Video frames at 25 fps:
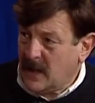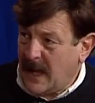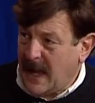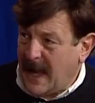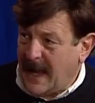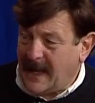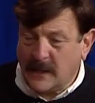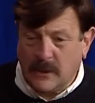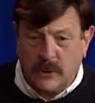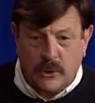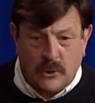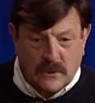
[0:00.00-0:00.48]

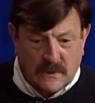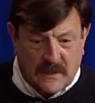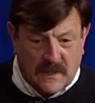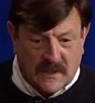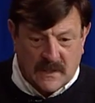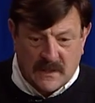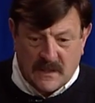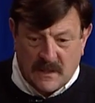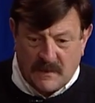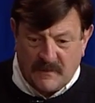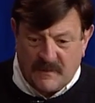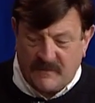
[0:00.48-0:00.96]
I looked
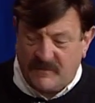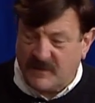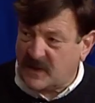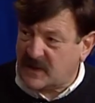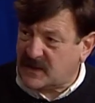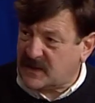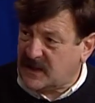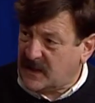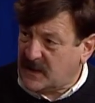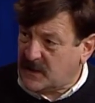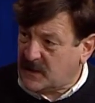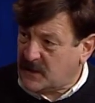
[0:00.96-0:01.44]
at some of the
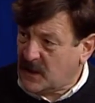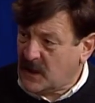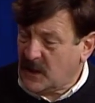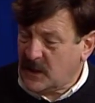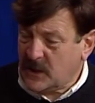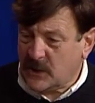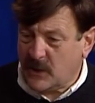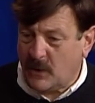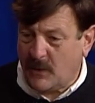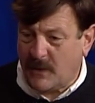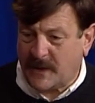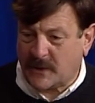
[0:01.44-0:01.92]
things,
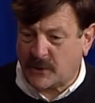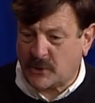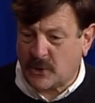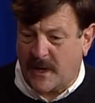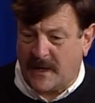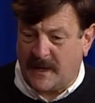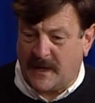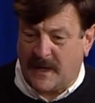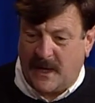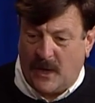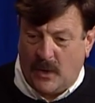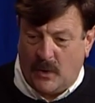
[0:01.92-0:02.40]
you know, I
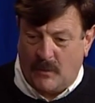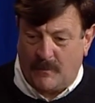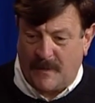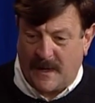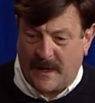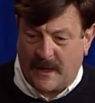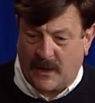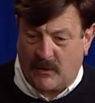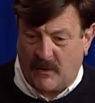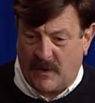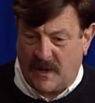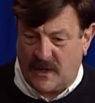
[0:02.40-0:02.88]
tried to help
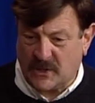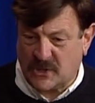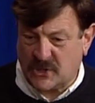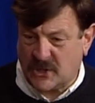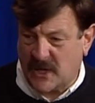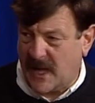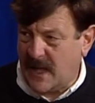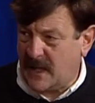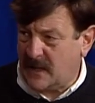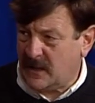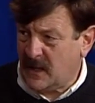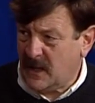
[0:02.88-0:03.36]
my
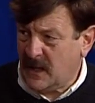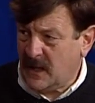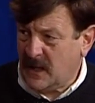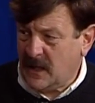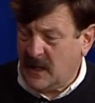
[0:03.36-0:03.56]
grandchild.